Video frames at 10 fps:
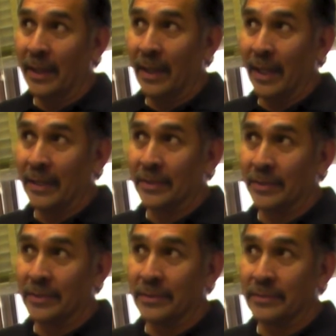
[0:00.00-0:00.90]

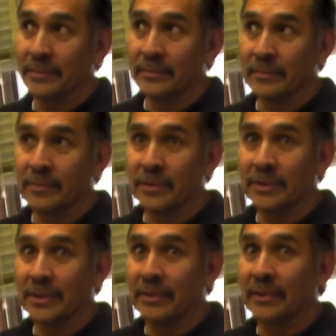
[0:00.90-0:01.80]
actual
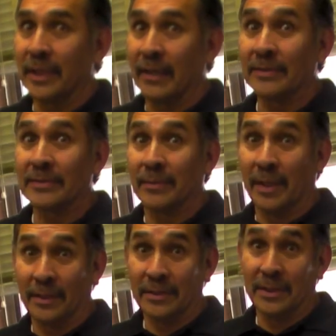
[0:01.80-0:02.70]
procedure now is
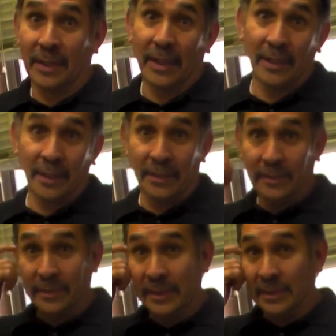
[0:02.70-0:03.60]
abolished in a lot of the
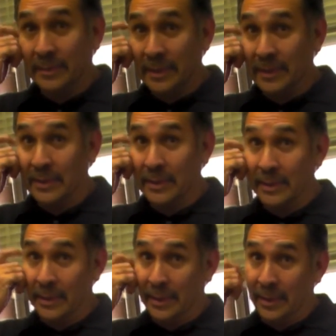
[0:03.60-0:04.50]
countries, but
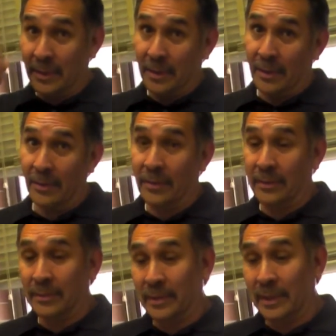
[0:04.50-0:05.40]
although
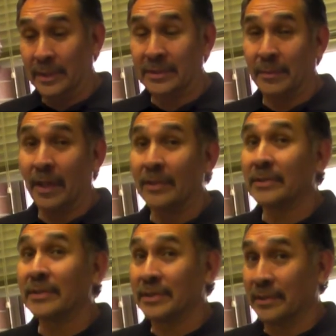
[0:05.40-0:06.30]
it is abolished,
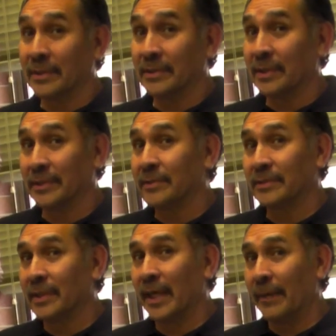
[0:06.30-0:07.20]
it still continues
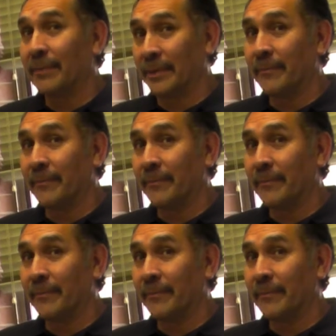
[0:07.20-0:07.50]
to happen.